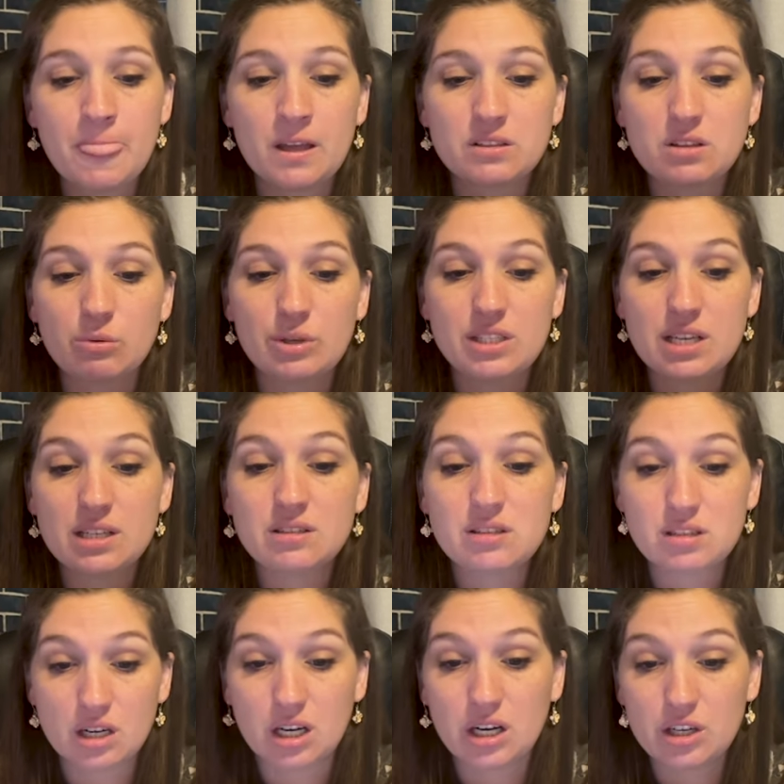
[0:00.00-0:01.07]
So we did
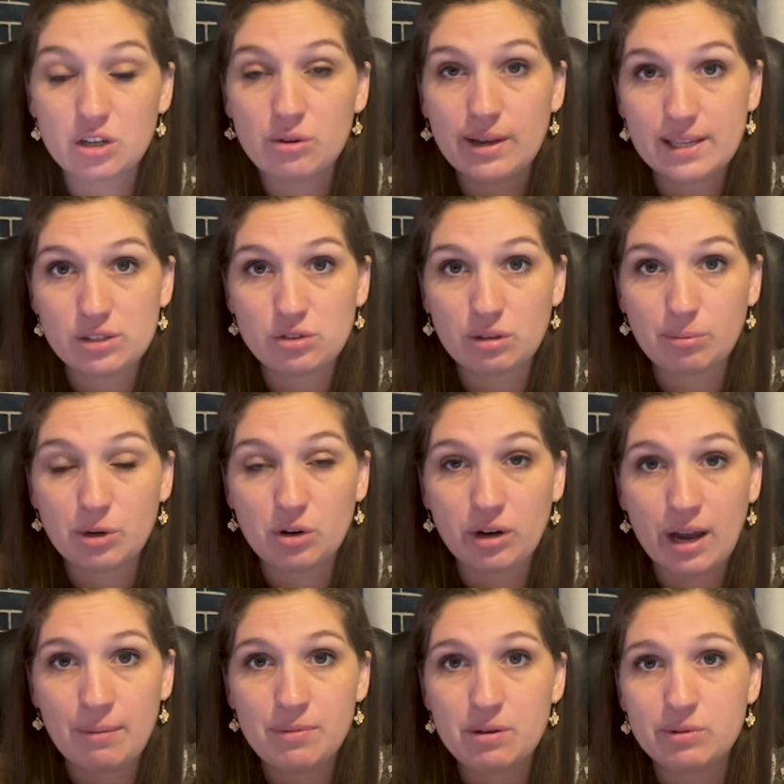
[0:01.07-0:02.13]
start a new history
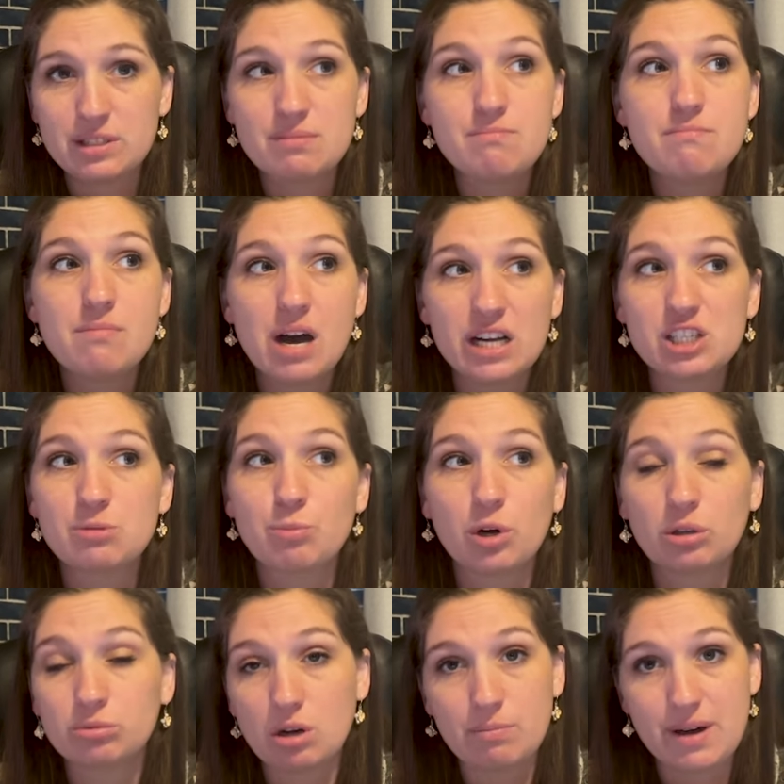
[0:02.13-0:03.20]
program that was much
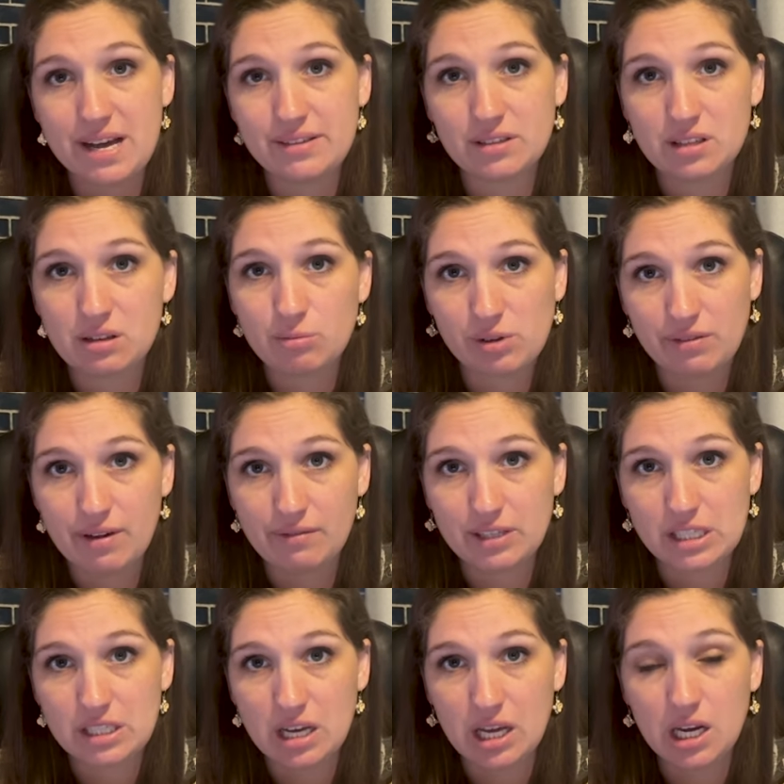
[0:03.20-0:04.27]
more robust than we've
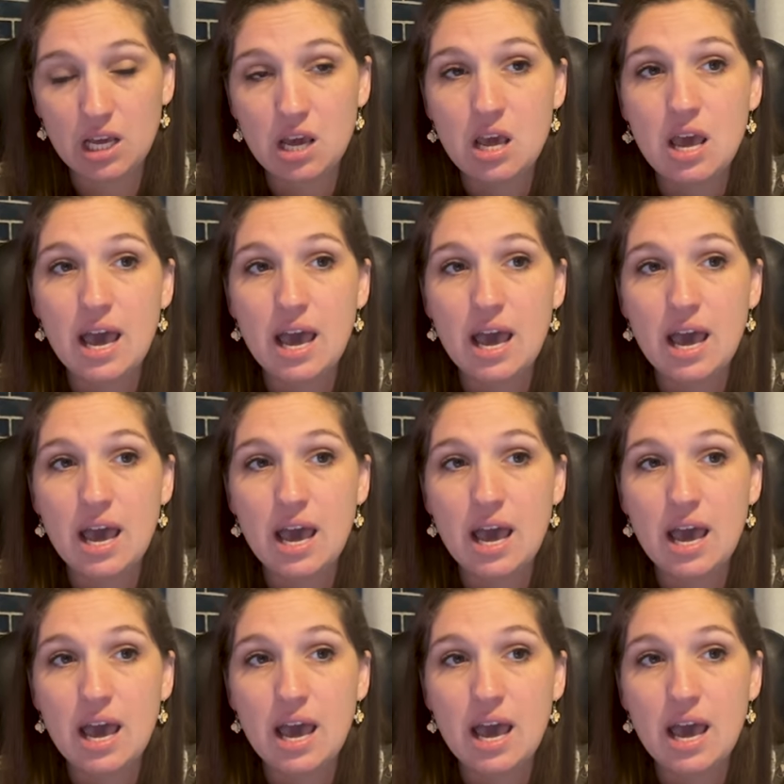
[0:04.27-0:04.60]
ever done.